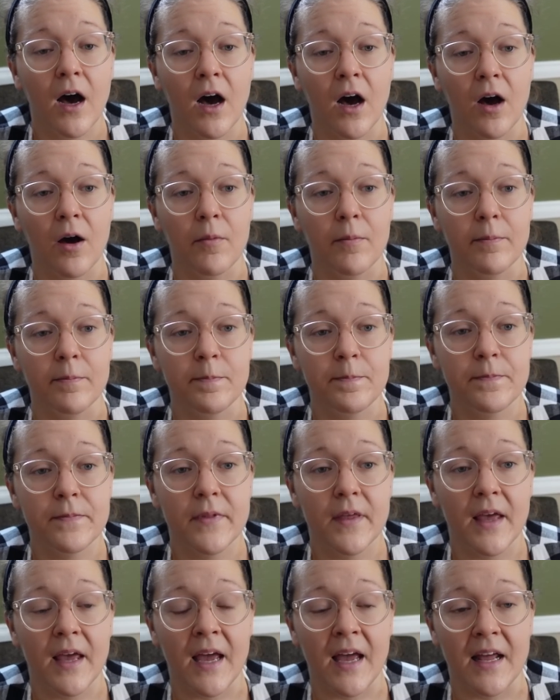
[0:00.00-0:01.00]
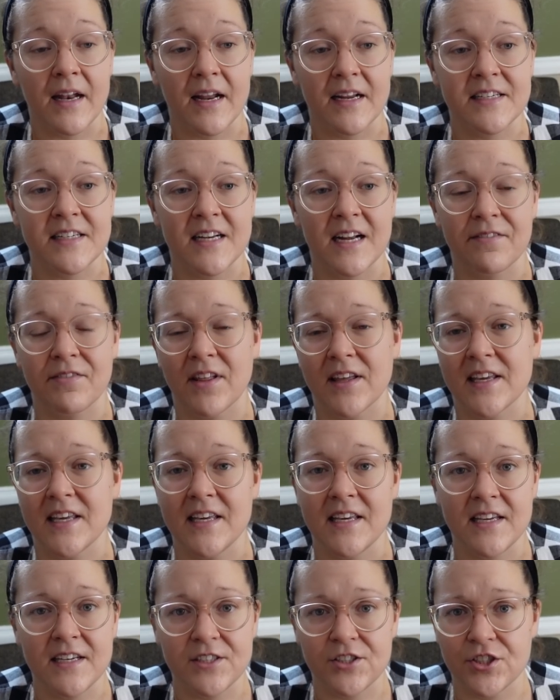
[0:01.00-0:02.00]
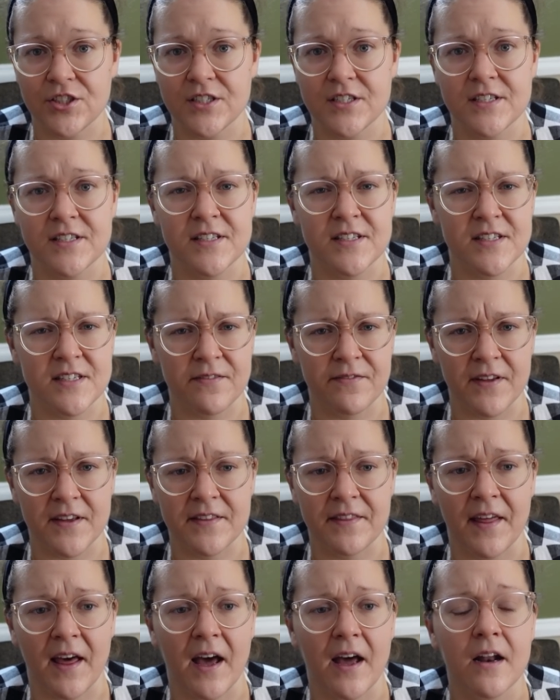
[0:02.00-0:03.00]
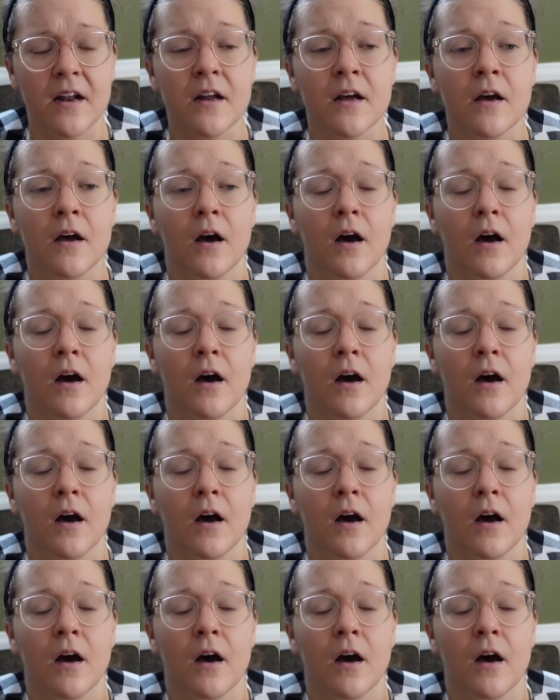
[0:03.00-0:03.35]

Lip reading: And I did have like EEGs and stuff like that.